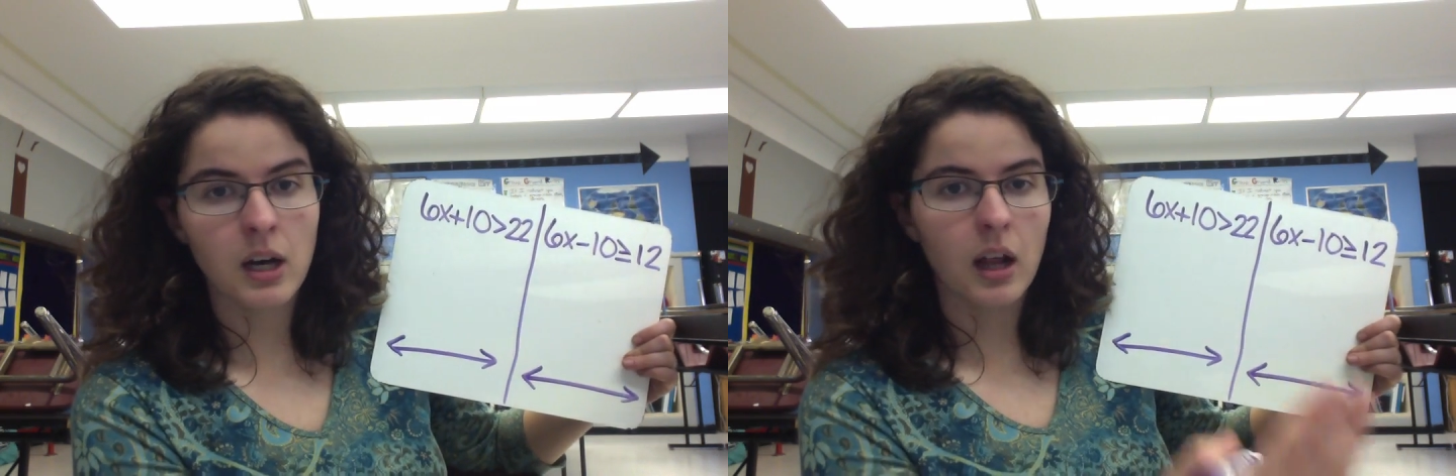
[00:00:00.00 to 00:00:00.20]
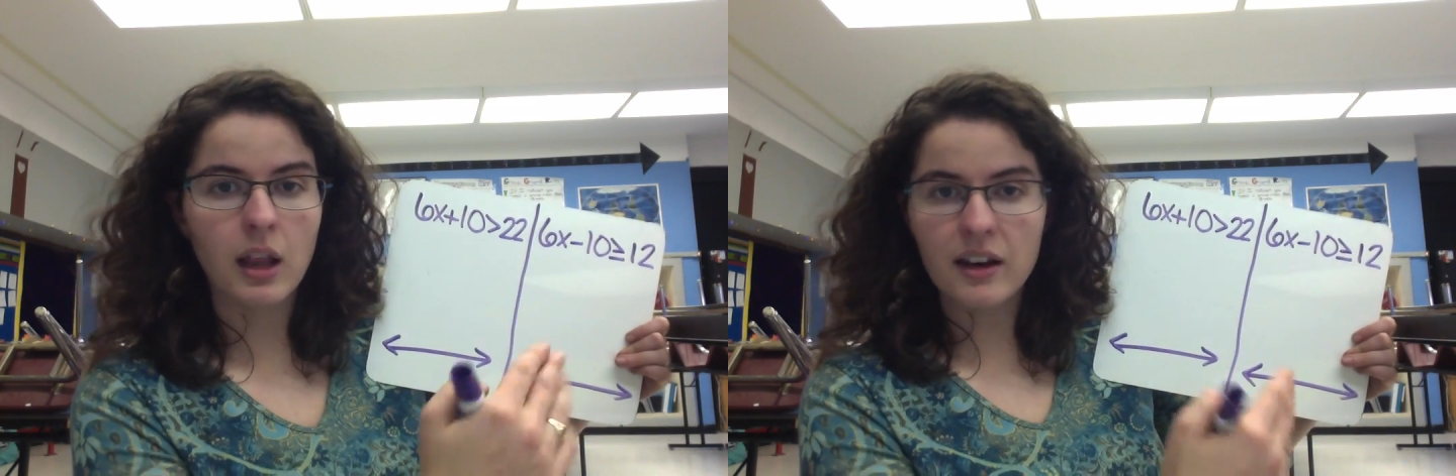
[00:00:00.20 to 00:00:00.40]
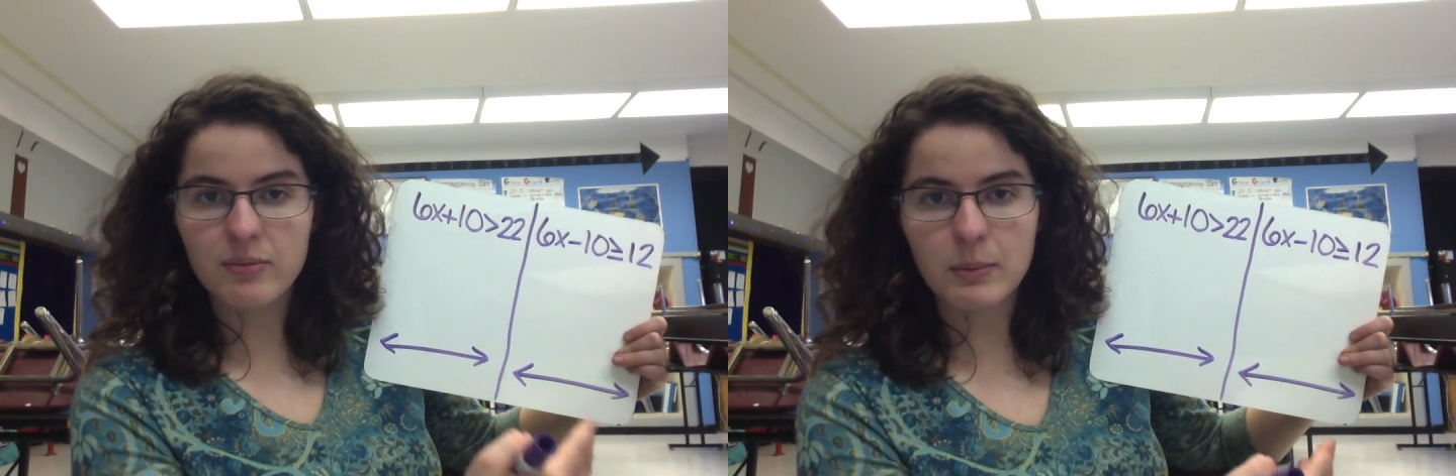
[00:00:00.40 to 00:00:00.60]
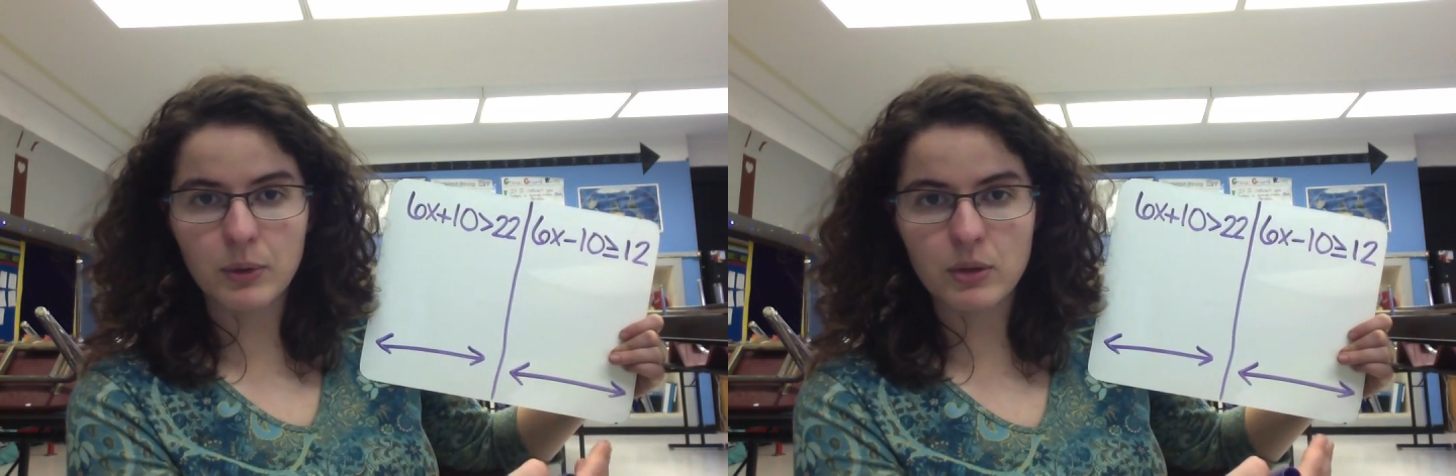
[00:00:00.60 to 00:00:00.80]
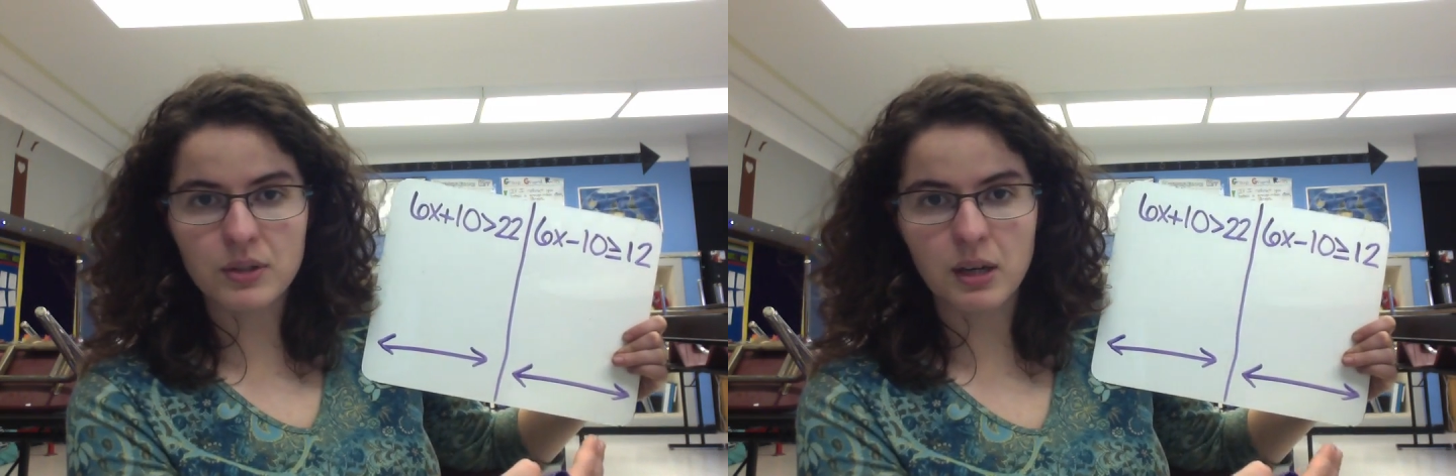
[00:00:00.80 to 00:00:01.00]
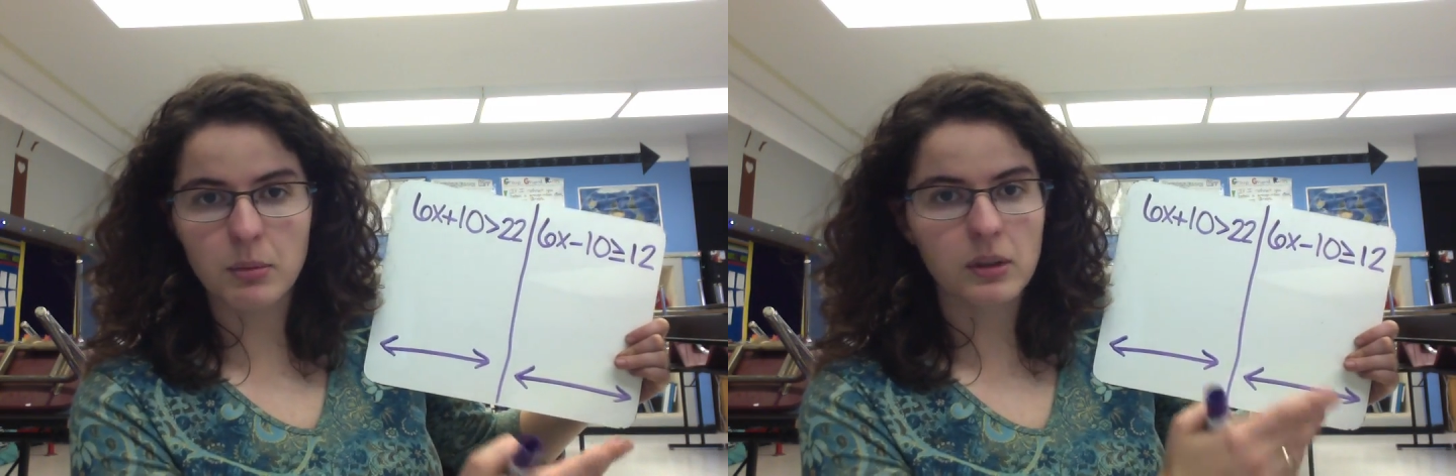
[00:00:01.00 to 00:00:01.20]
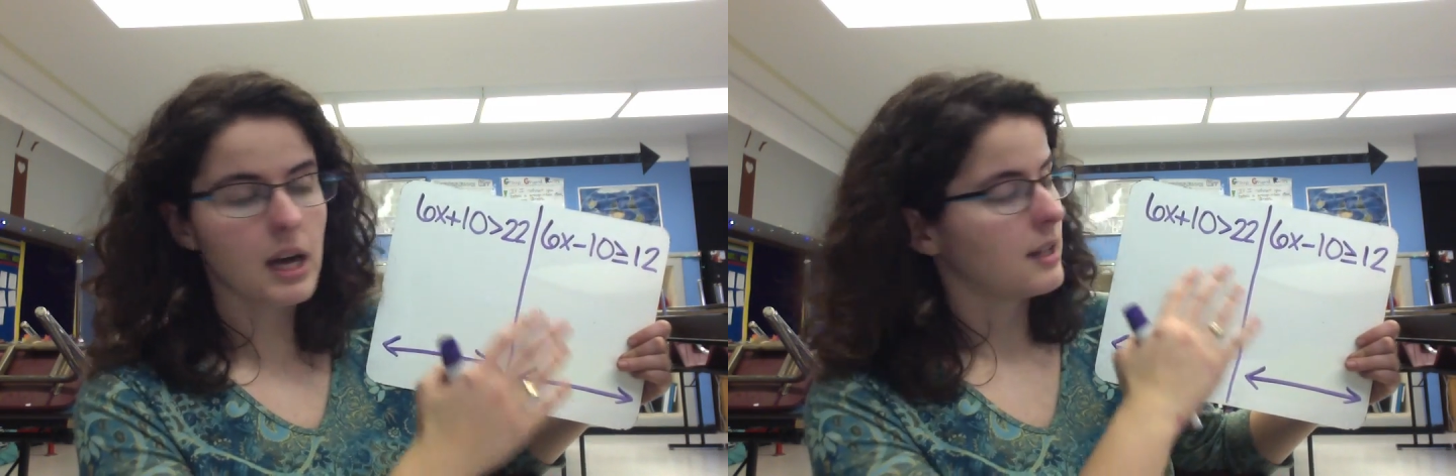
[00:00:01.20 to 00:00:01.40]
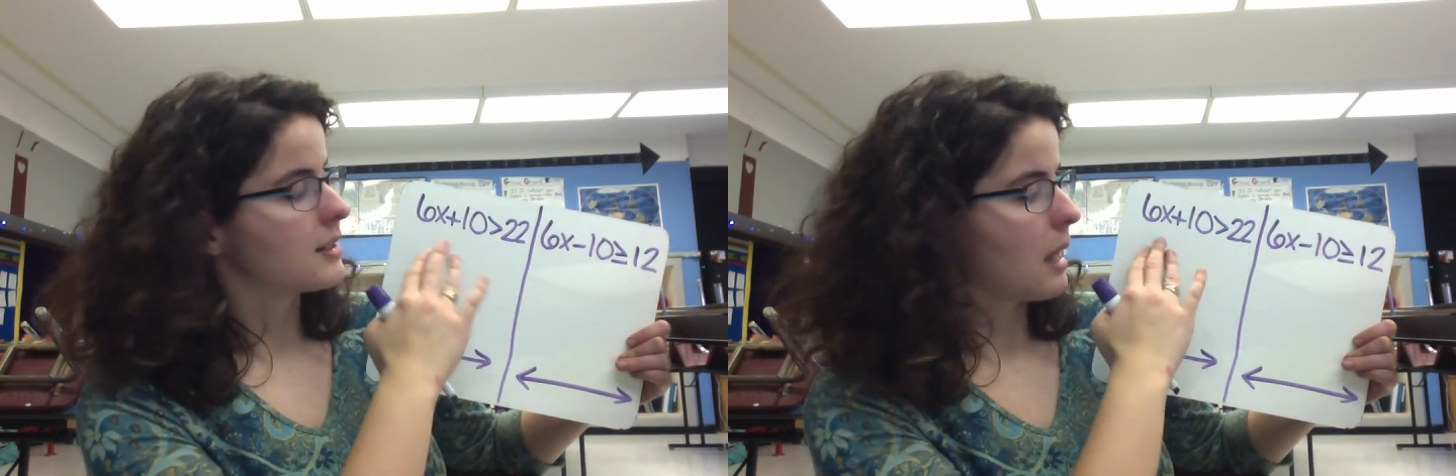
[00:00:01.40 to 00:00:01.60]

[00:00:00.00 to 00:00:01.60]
A lot of people use number lines.